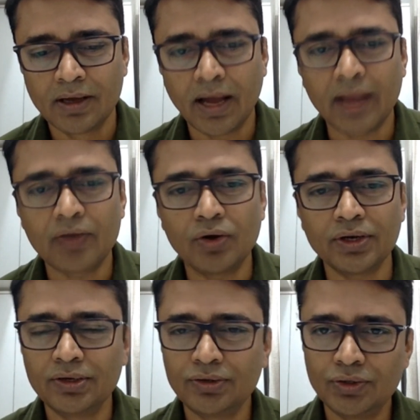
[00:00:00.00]
I got
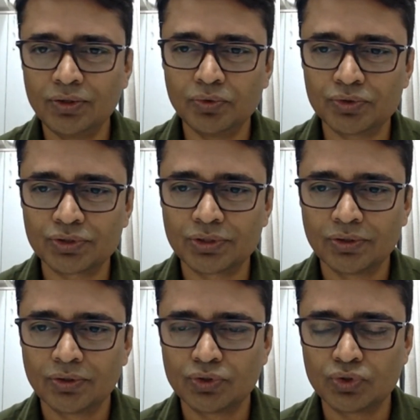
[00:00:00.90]
introduced
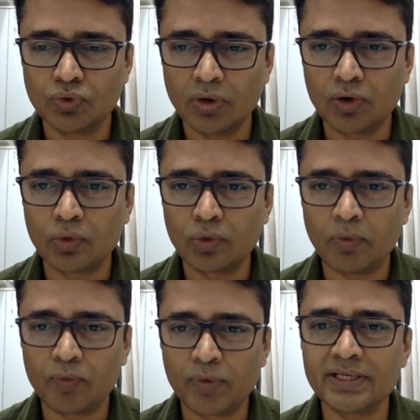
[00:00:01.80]
to a group
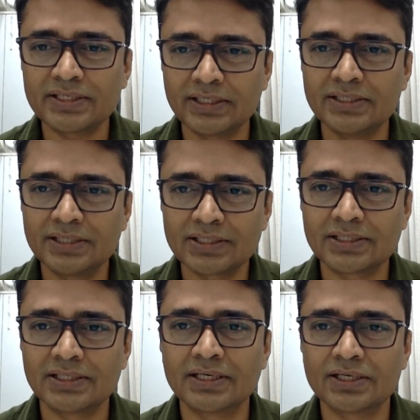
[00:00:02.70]
of very sincere
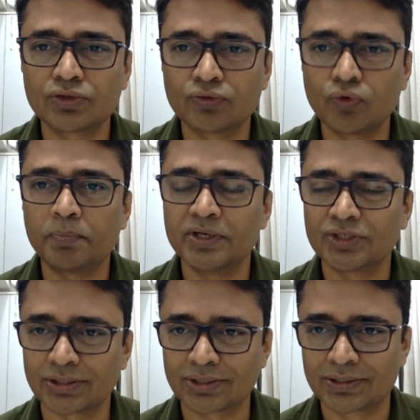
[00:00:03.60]
seekers of
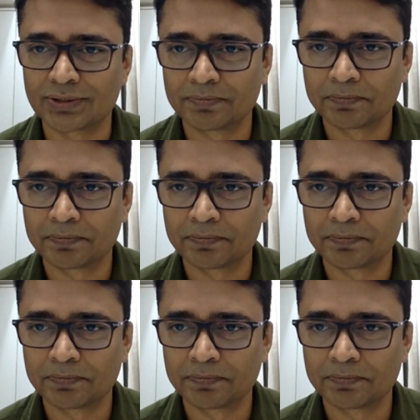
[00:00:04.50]
Upanishads.